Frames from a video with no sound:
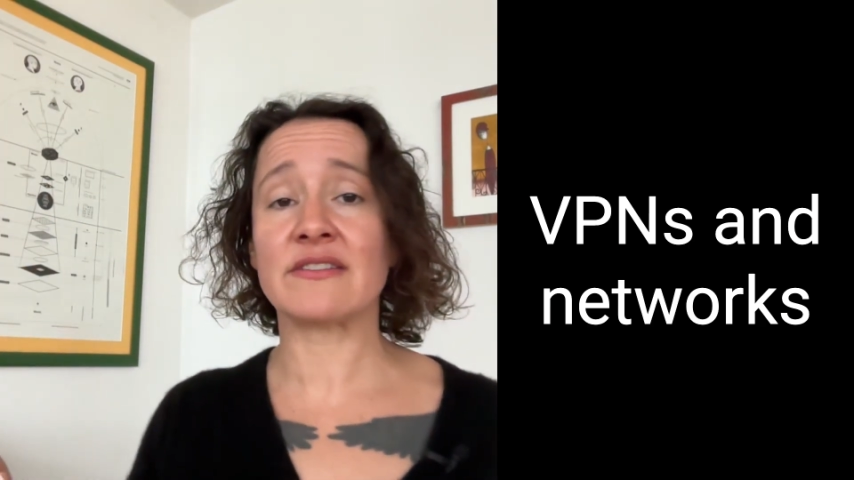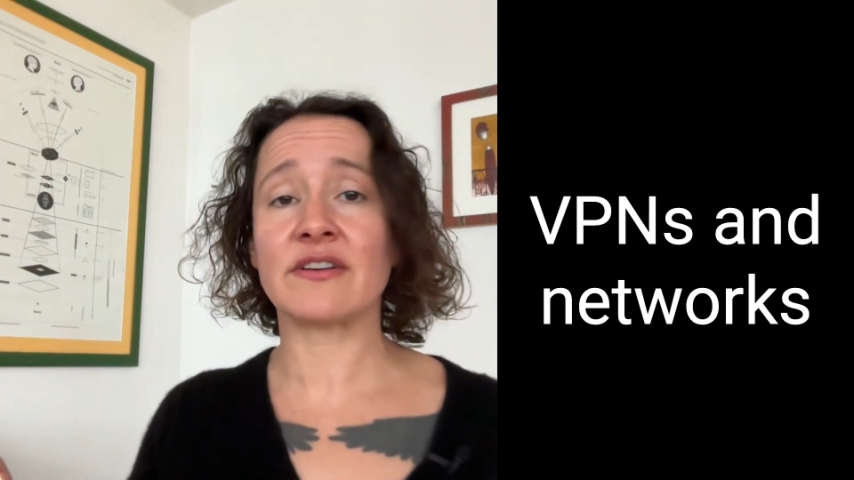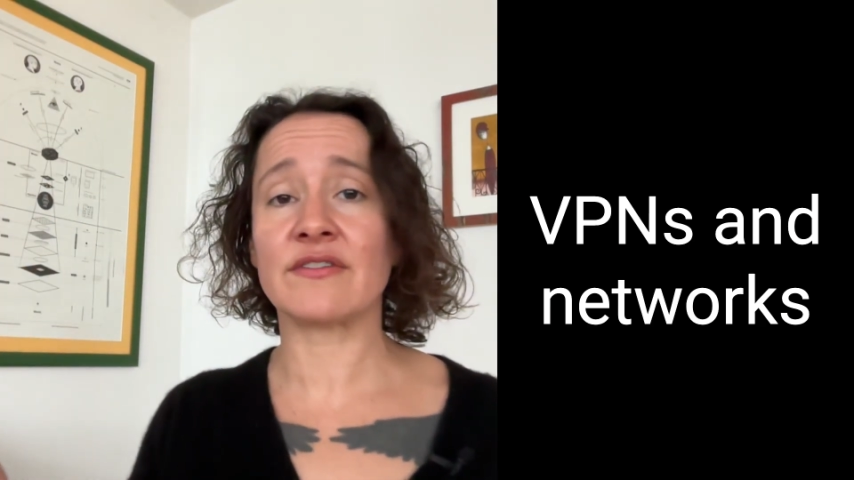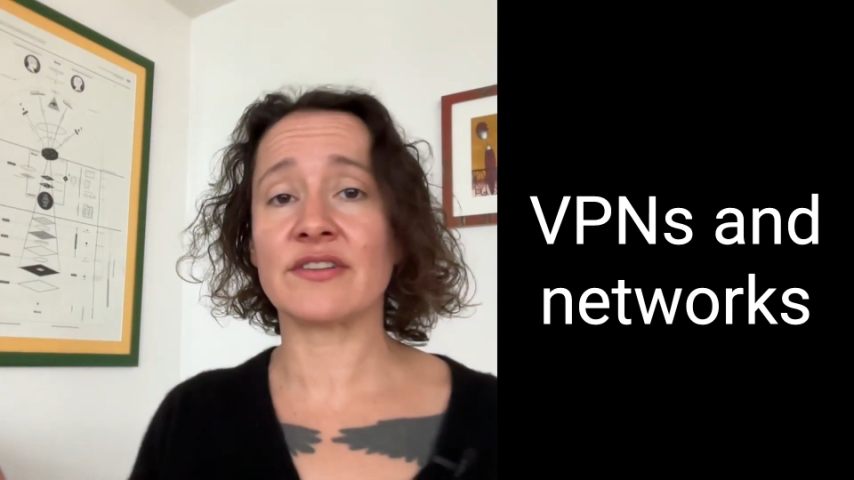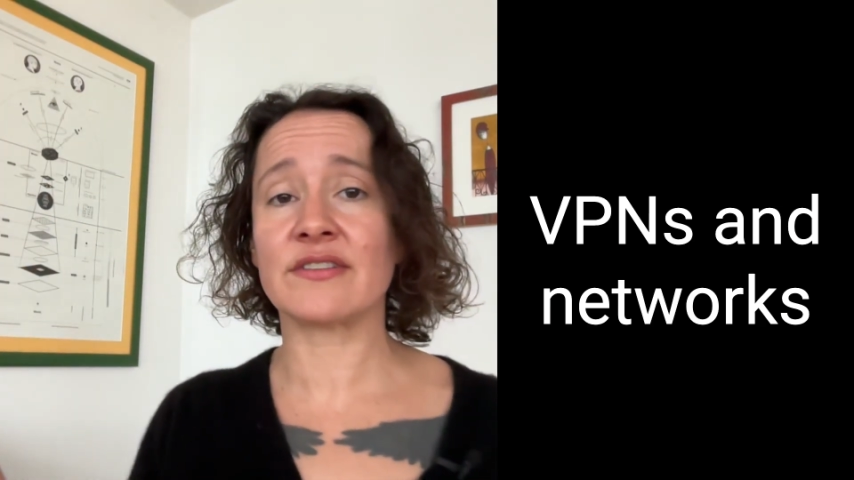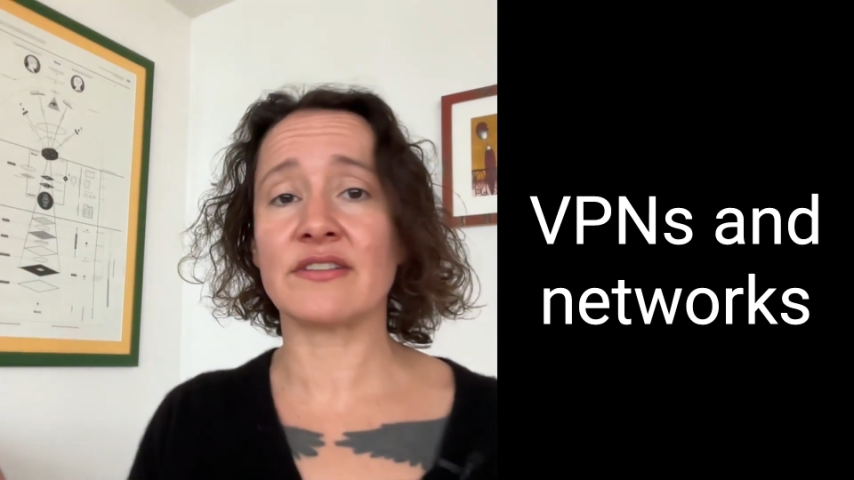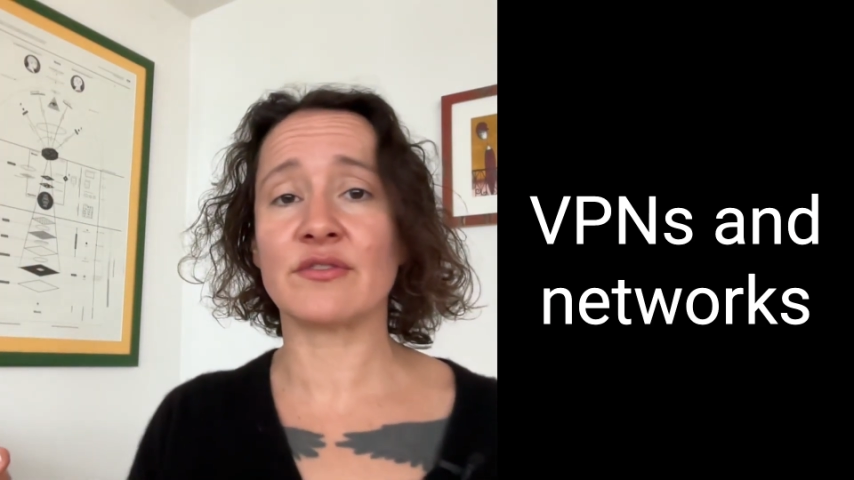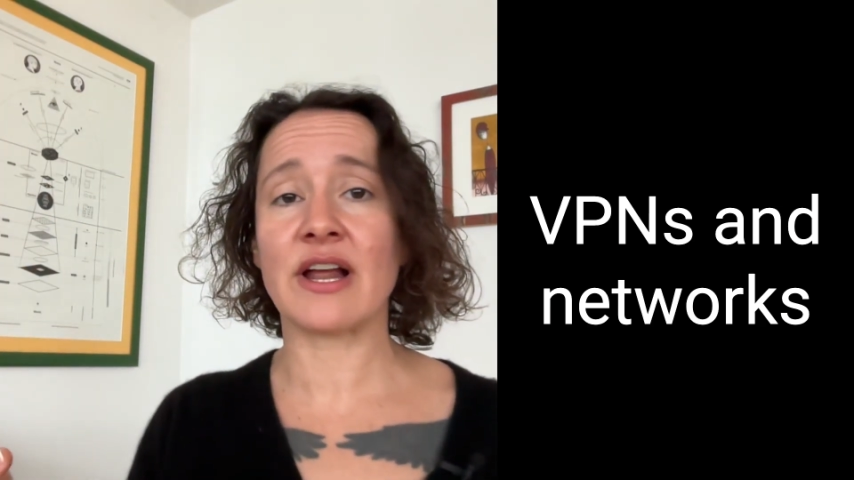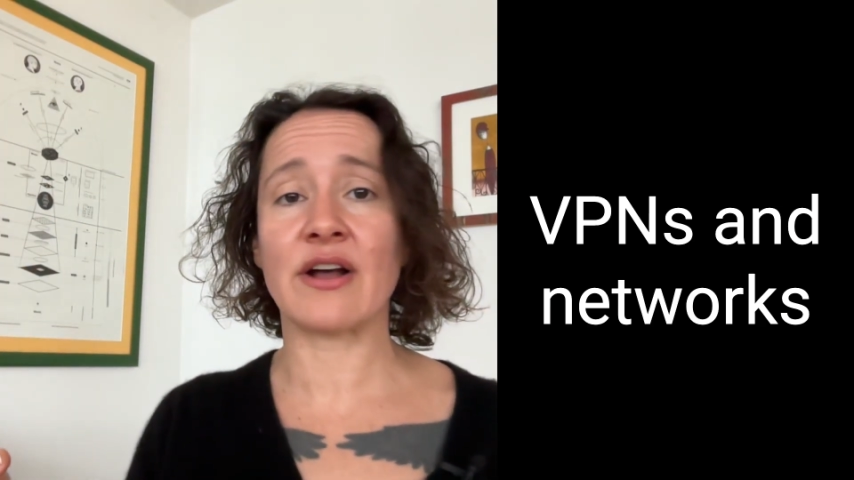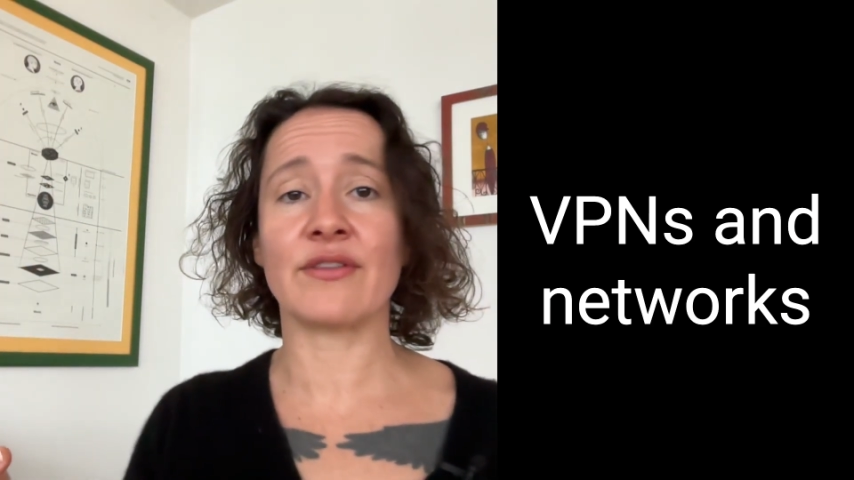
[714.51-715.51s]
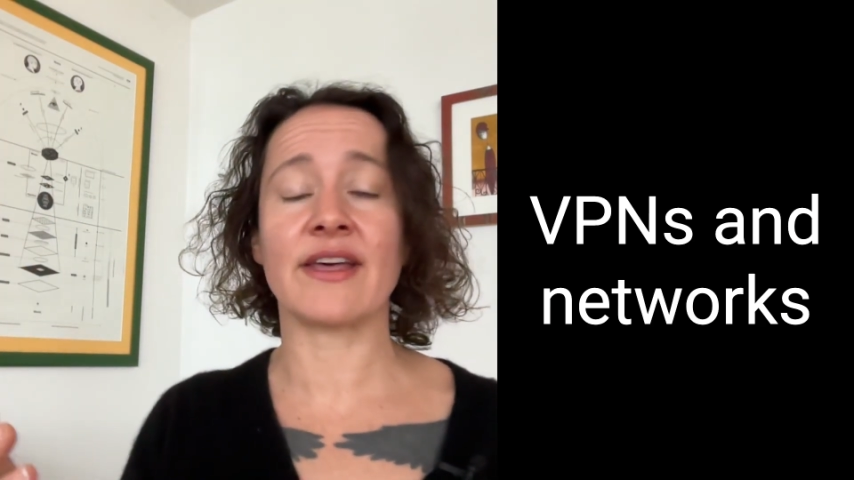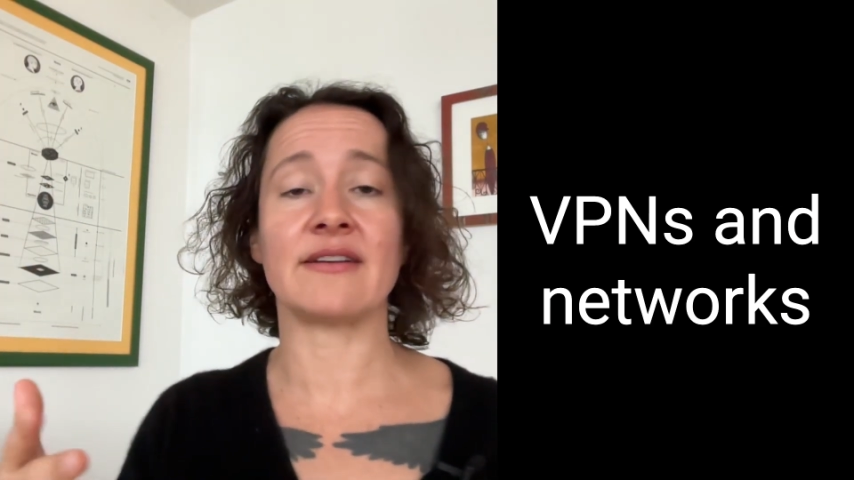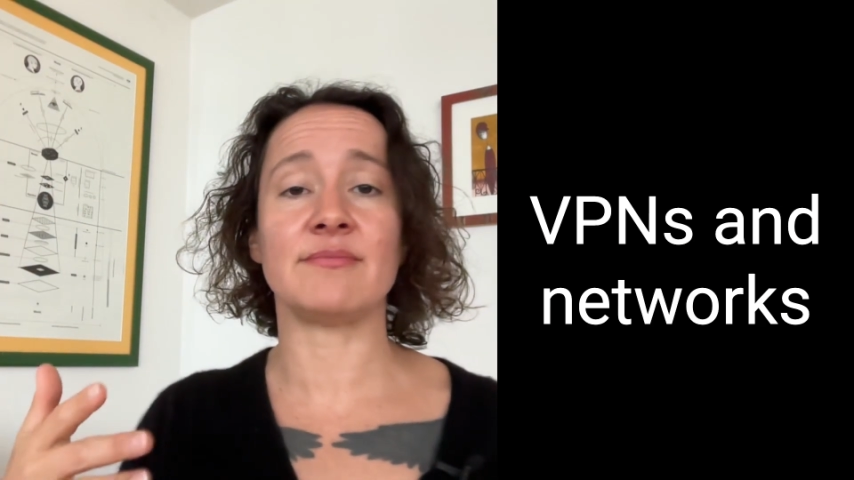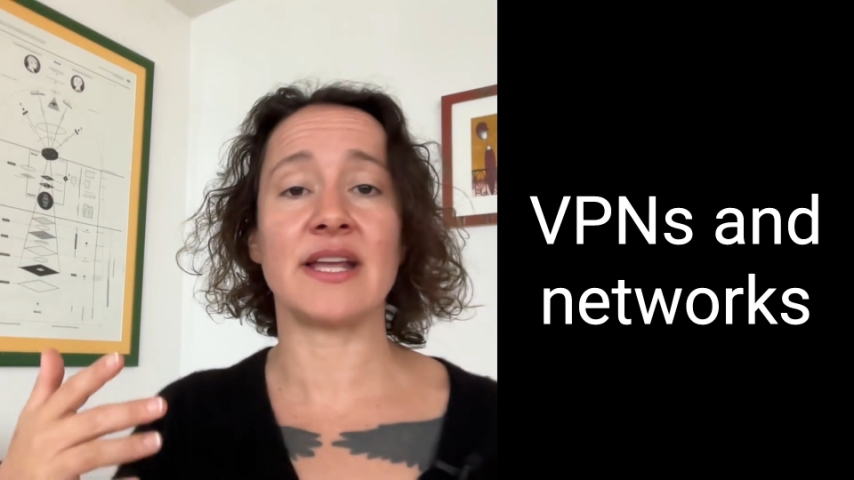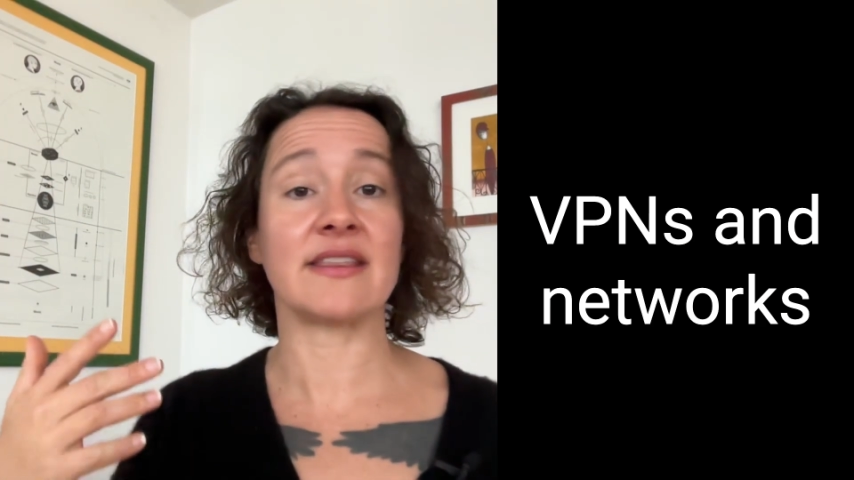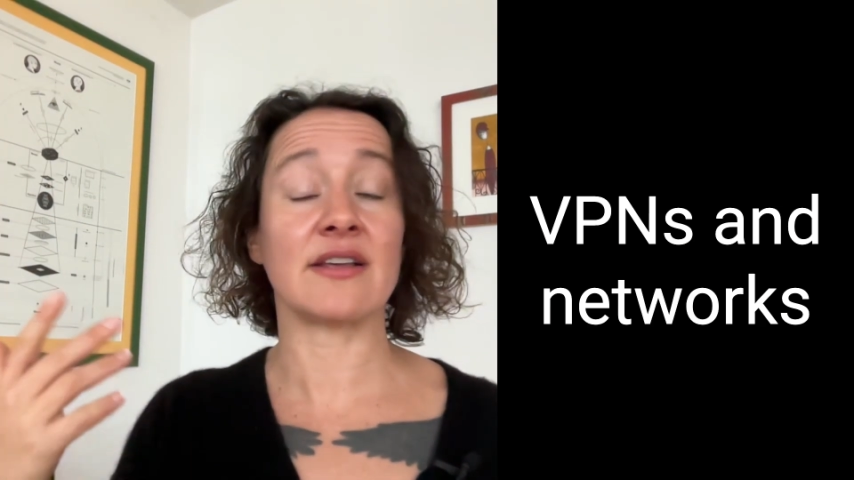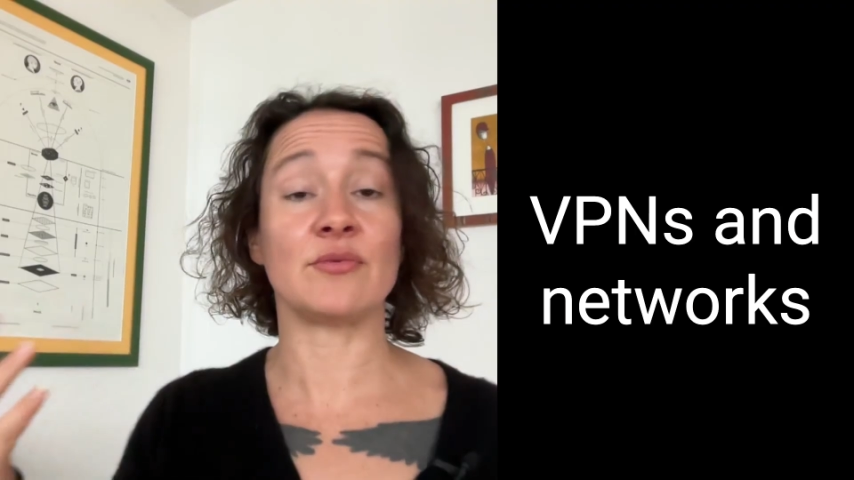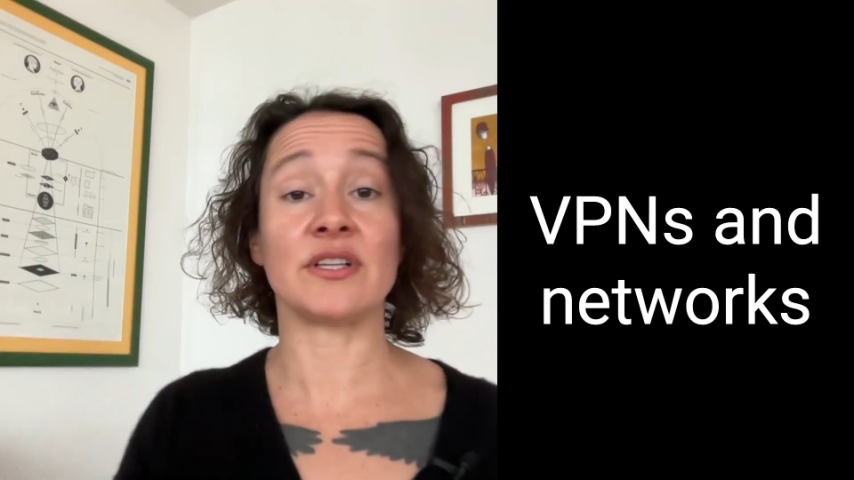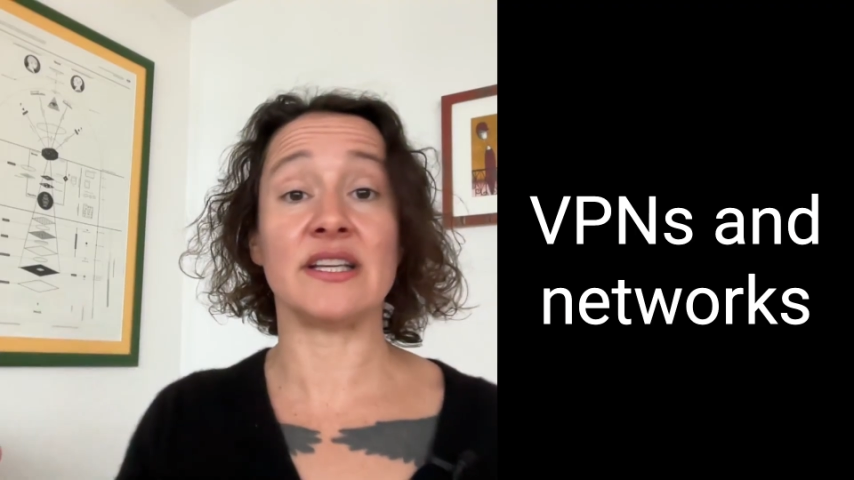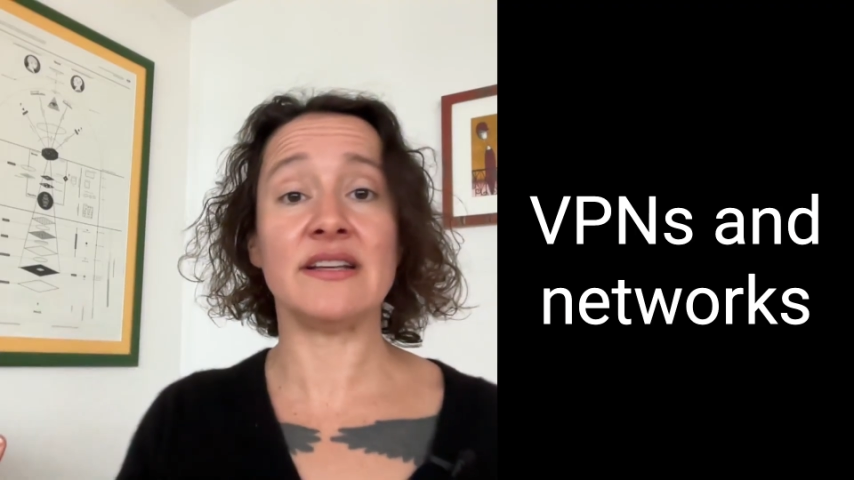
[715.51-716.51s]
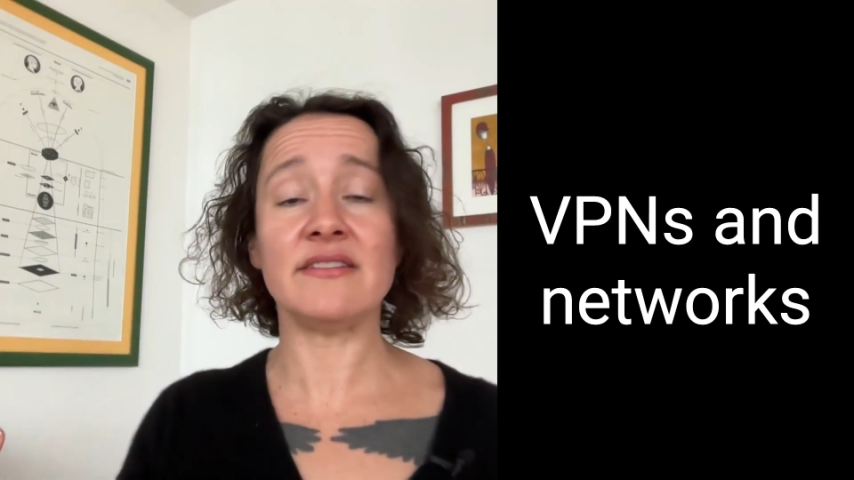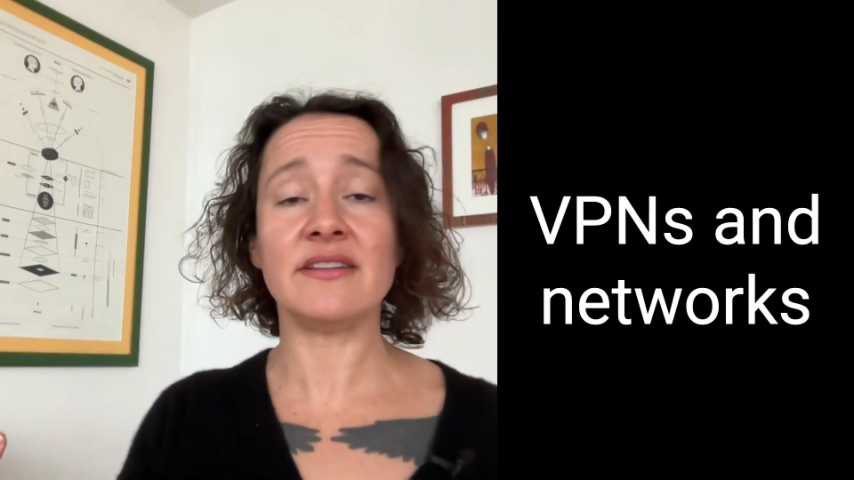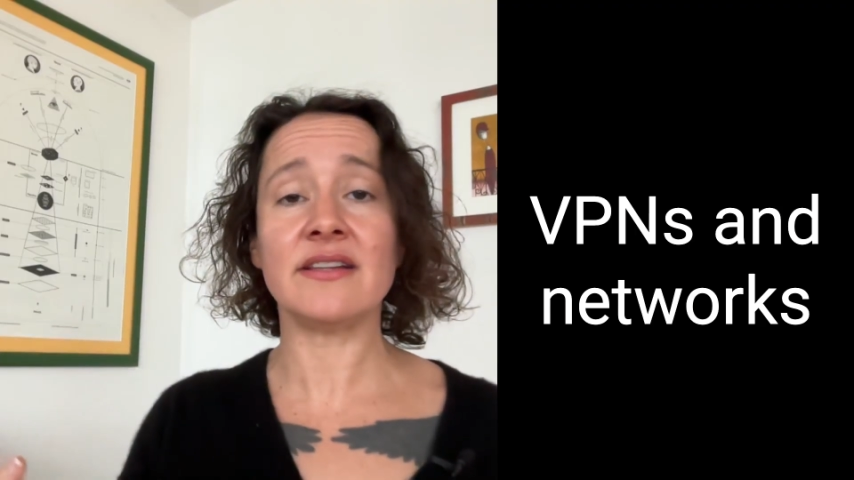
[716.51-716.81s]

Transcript: services now that make that really easy.